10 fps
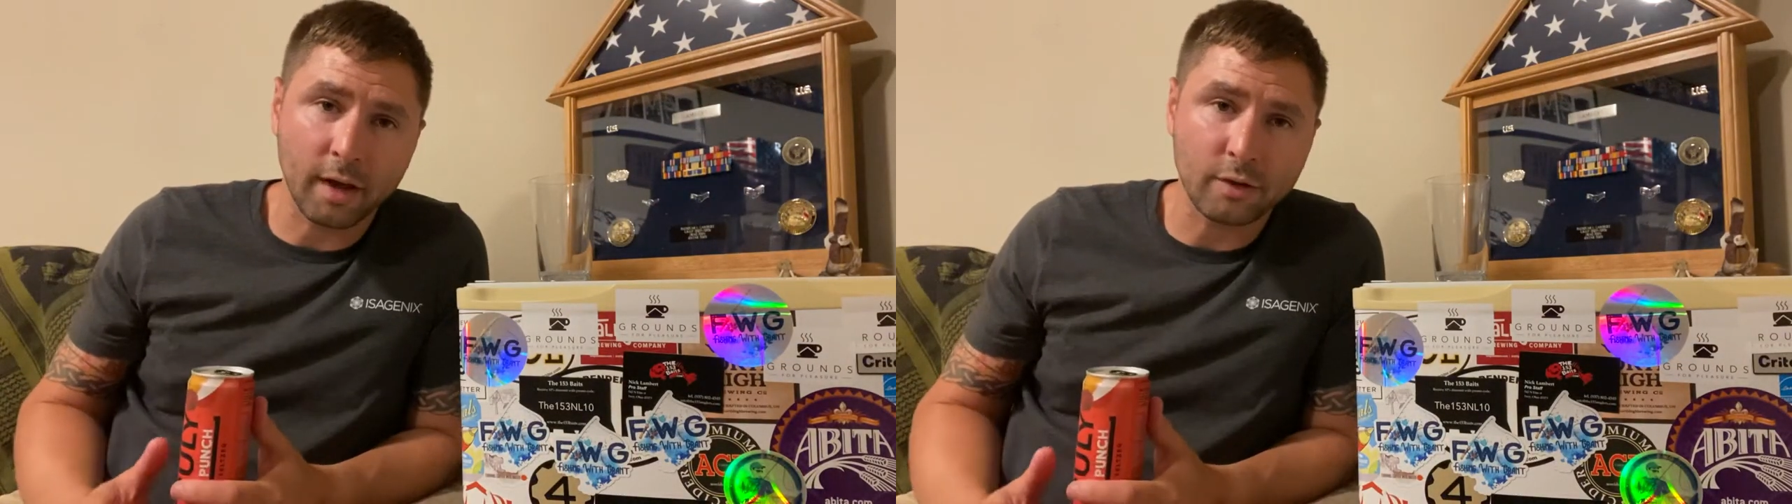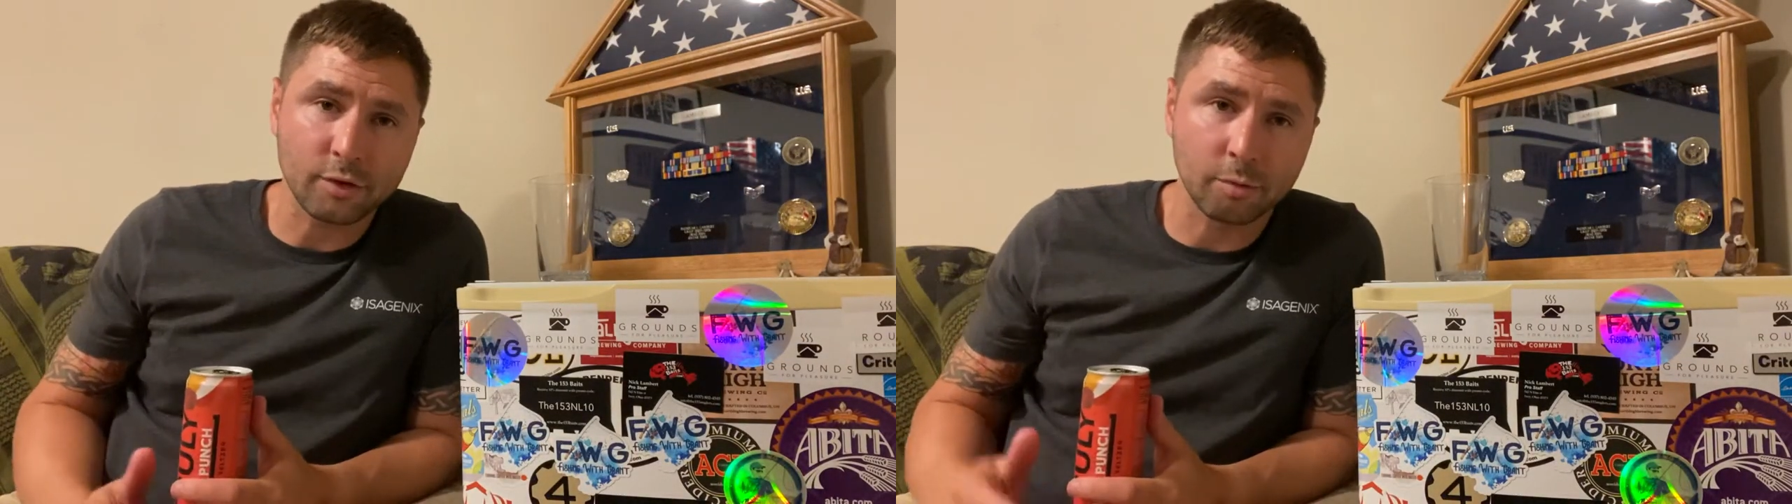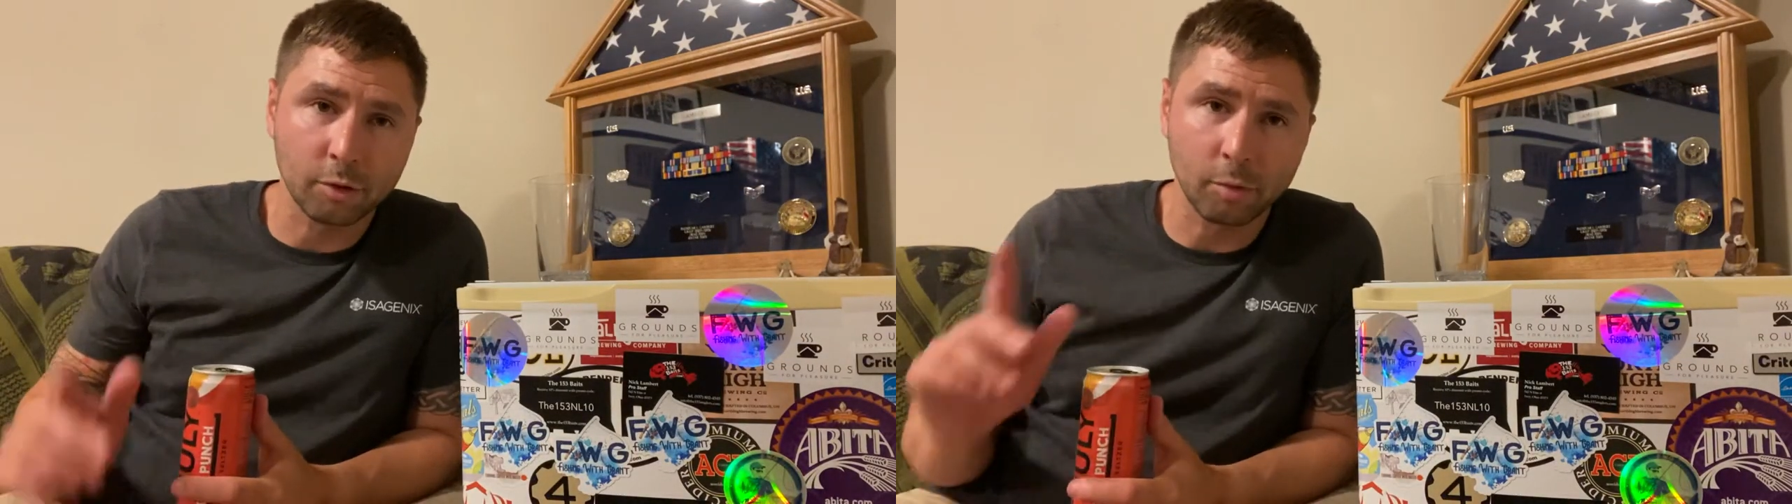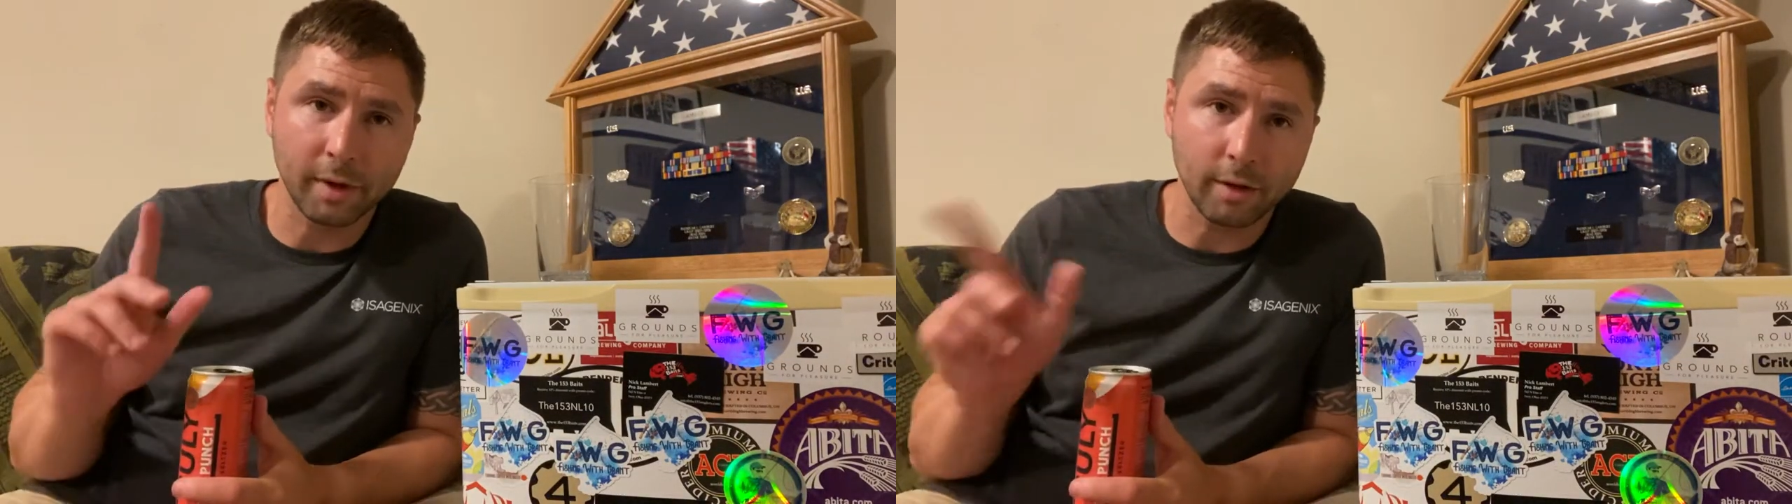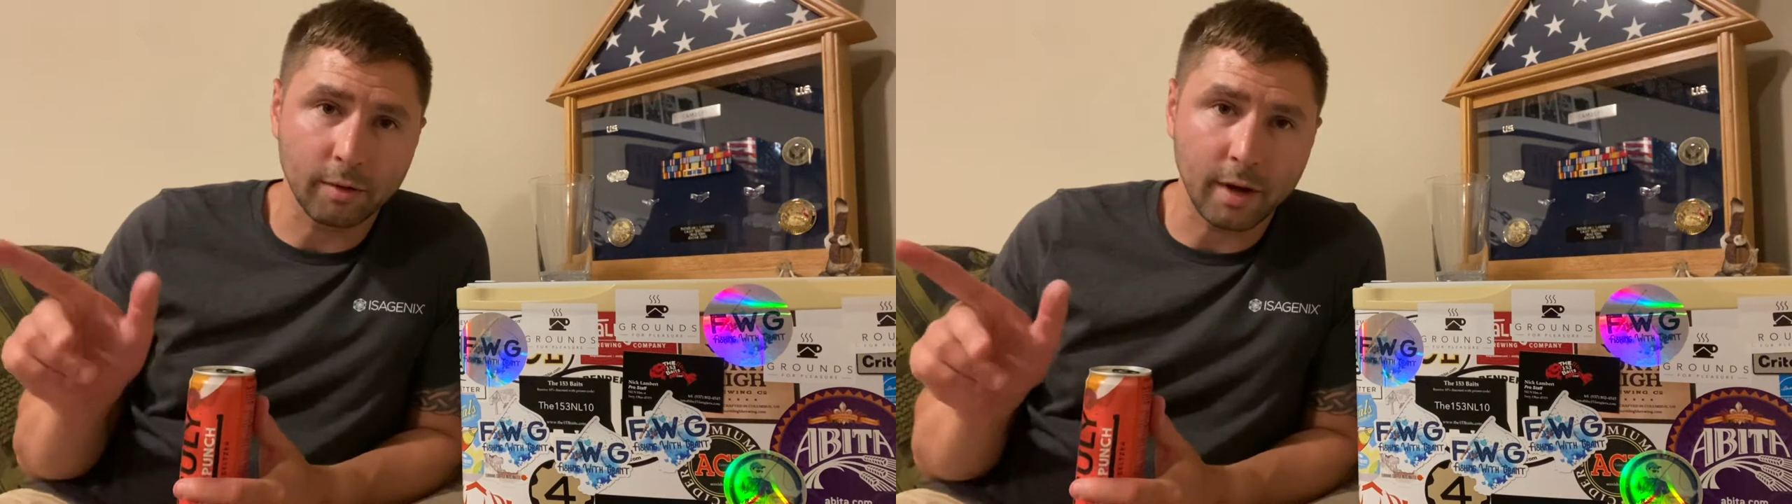I also brew
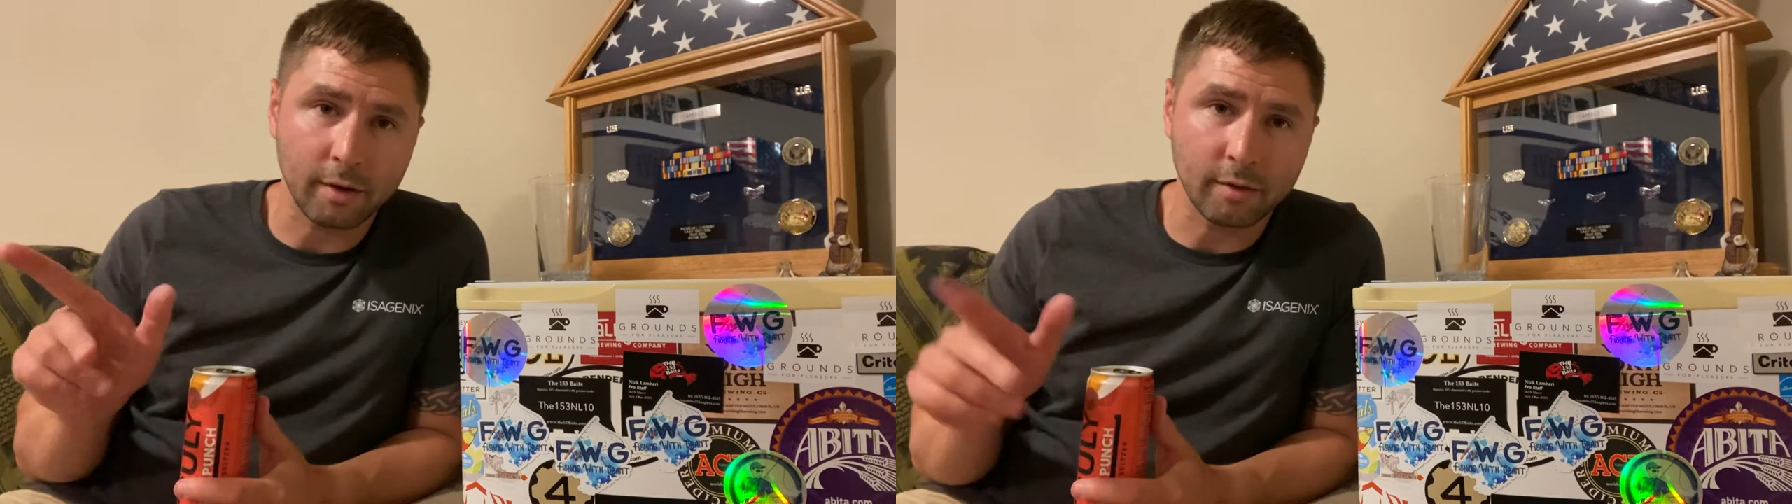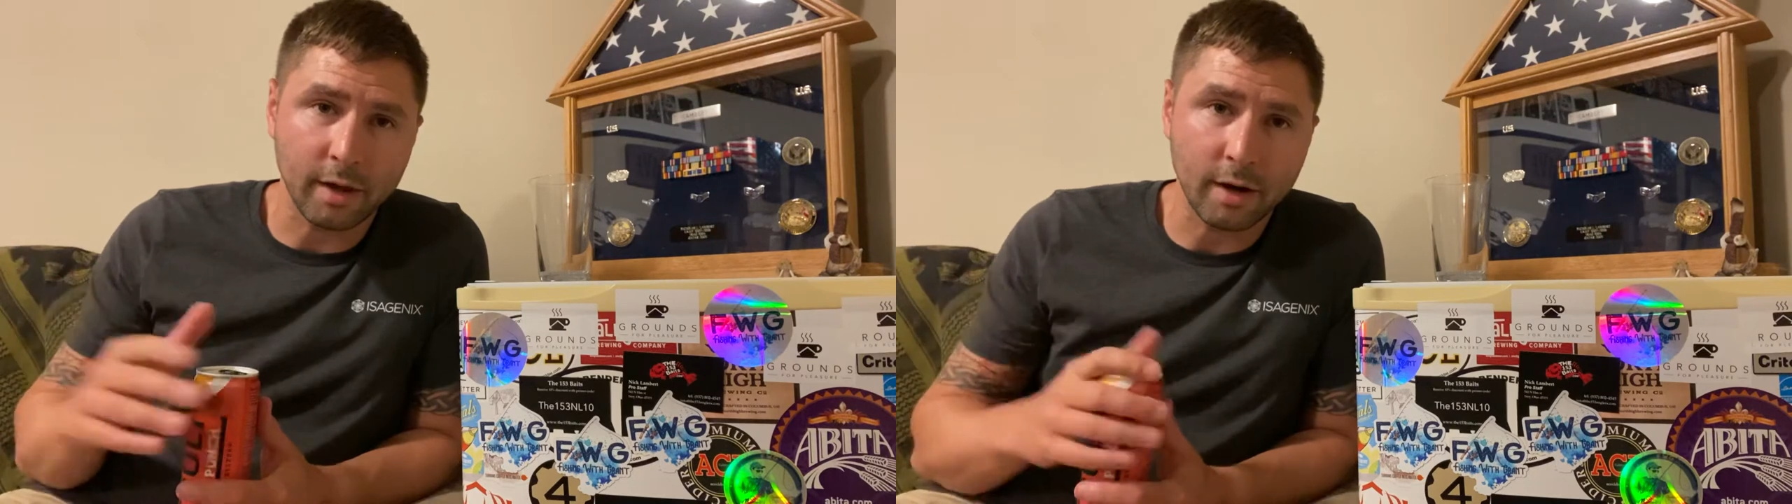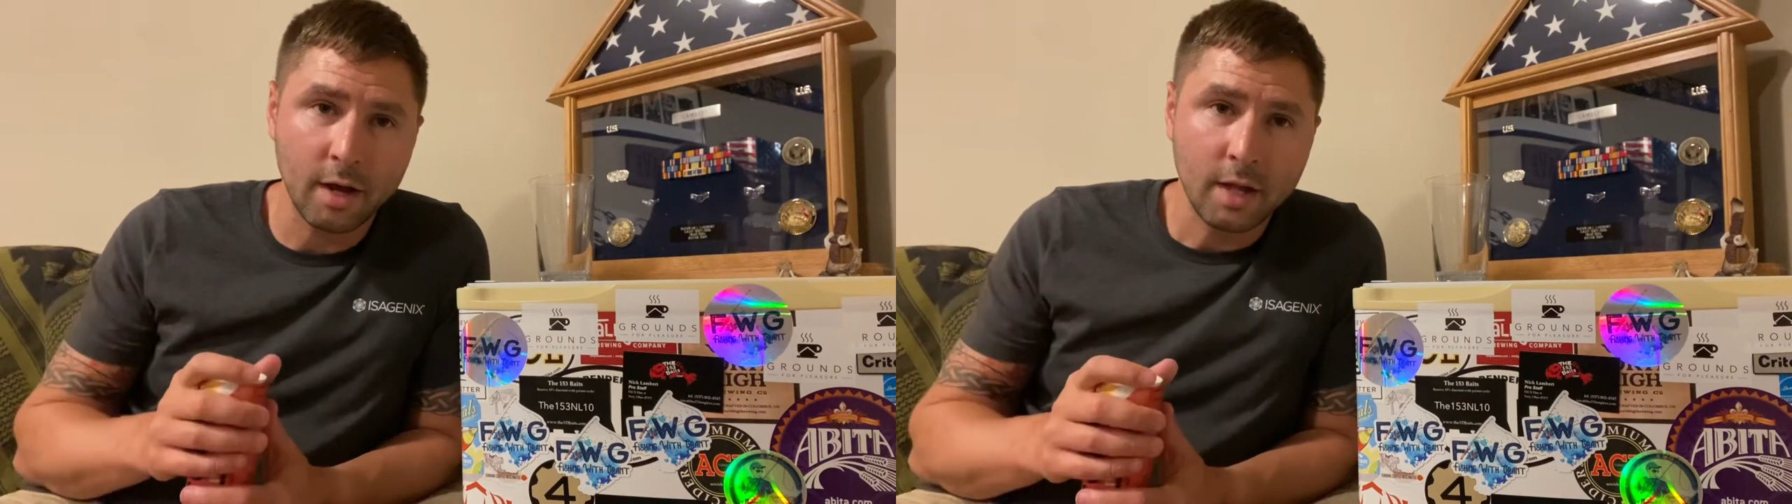beer right over there.